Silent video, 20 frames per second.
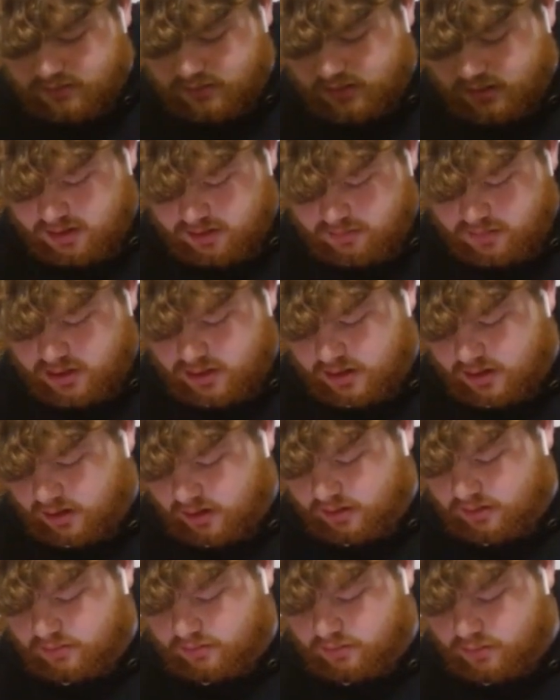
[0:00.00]
for the
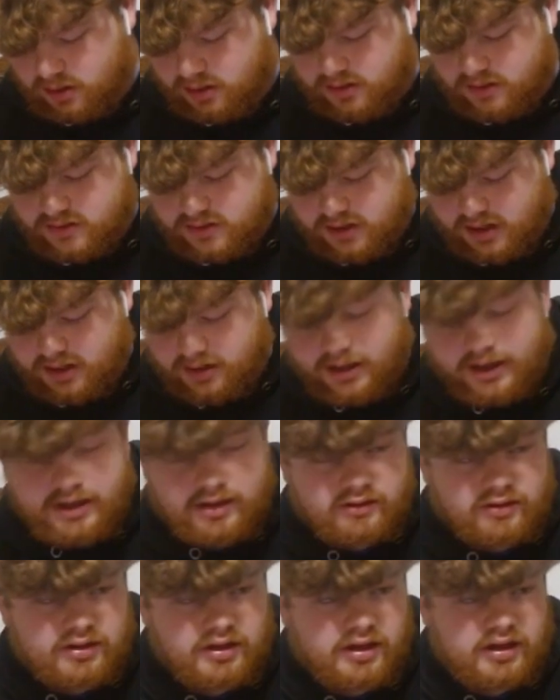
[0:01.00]
NBA, because I like
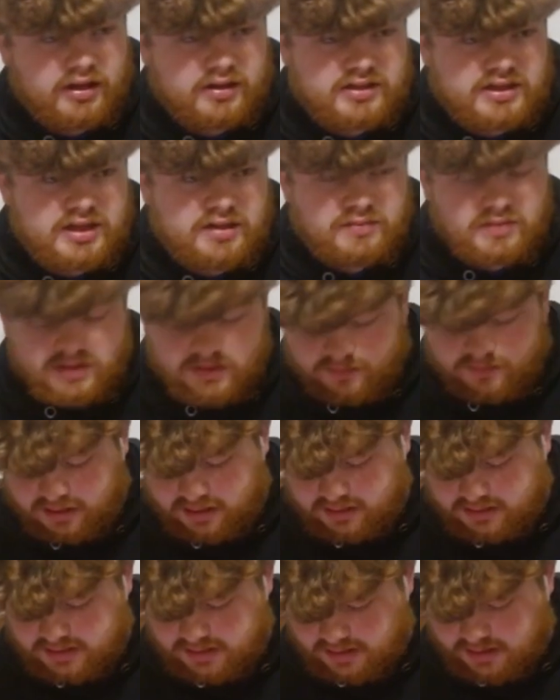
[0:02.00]
looking at teams'
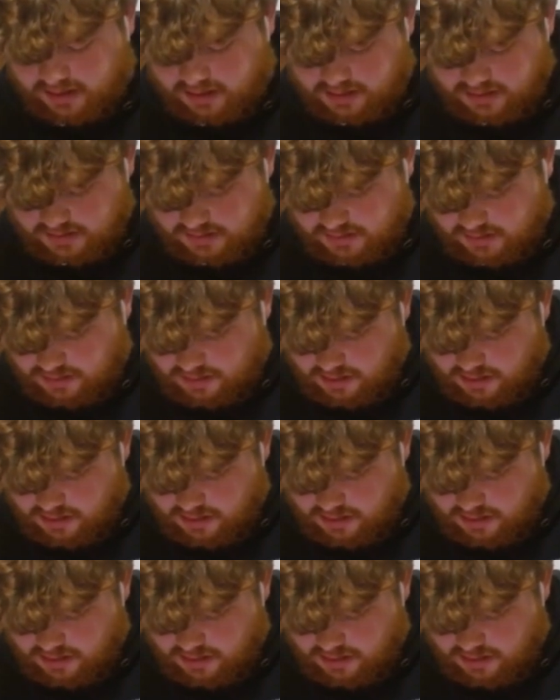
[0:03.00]
advanced stats